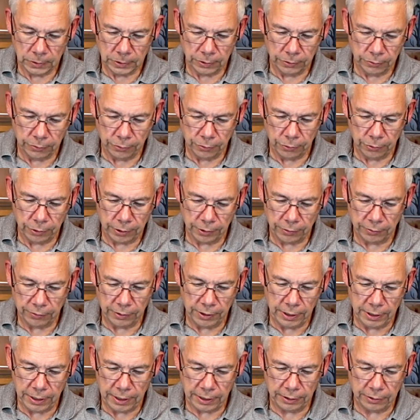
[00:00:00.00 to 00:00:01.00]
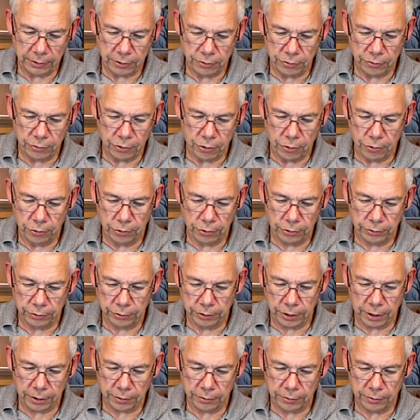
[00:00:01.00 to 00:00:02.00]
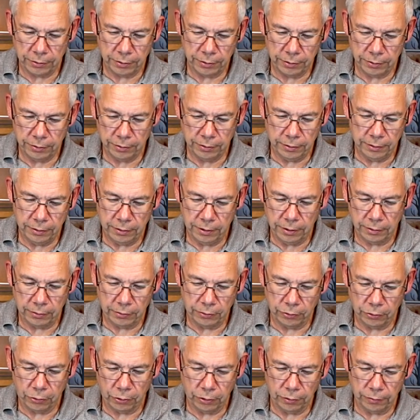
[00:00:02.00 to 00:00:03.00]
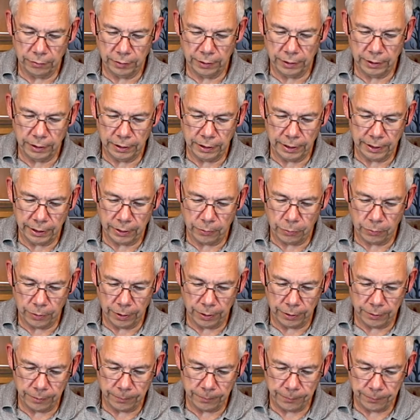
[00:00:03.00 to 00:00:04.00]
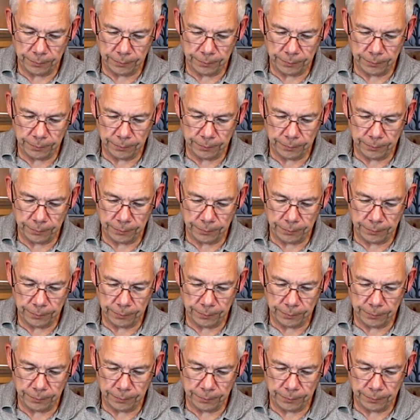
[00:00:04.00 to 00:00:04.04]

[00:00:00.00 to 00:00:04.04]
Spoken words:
so you can see that the yogurt got dissolved in the liquid,